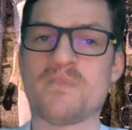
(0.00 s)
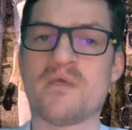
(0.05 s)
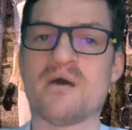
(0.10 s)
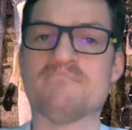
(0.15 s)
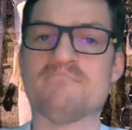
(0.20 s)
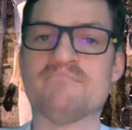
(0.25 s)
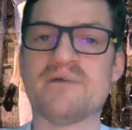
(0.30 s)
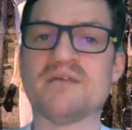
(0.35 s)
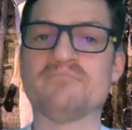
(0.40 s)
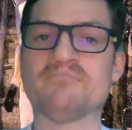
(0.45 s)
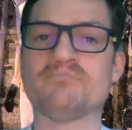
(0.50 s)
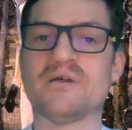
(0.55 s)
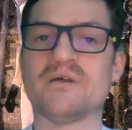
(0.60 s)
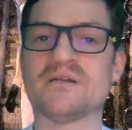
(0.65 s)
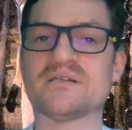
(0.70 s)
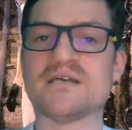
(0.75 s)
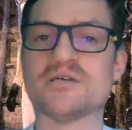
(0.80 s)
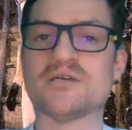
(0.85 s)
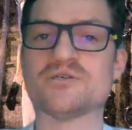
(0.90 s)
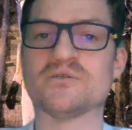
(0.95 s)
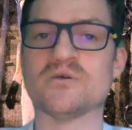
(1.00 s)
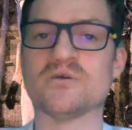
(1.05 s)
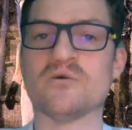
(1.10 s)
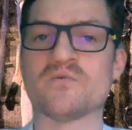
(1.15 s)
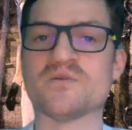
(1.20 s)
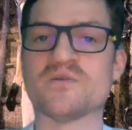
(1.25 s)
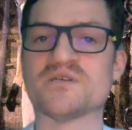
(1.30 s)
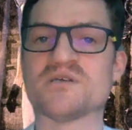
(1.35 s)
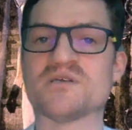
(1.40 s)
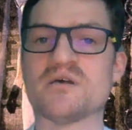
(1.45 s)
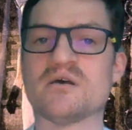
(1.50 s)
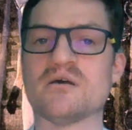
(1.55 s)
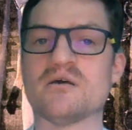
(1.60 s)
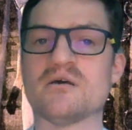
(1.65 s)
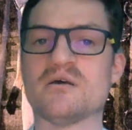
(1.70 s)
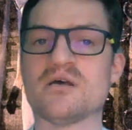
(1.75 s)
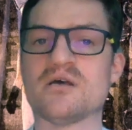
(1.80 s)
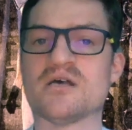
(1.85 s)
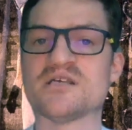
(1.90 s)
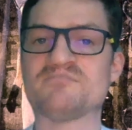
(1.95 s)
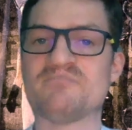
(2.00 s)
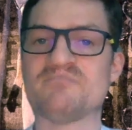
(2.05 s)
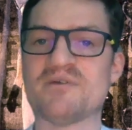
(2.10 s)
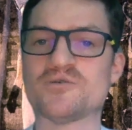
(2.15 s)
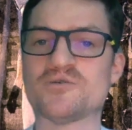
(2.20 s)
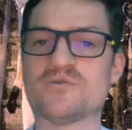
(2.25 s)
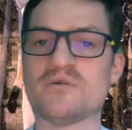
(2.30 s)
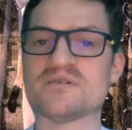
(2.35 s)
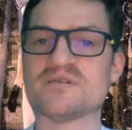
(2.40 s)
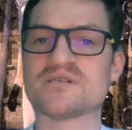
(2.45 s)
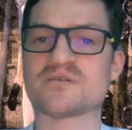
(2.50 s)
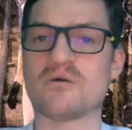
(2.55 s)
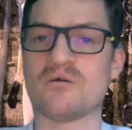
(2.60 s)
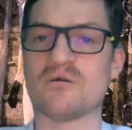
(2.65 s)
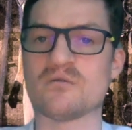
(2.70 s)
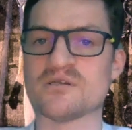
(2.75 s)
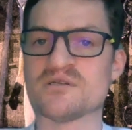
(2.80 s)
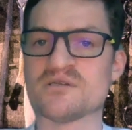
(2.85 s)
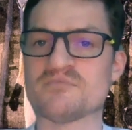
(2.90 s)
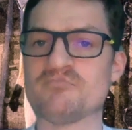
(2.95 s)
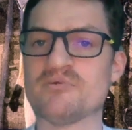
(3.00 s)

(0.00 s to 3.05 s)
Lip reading: Many plantation owners, especially in Scotland,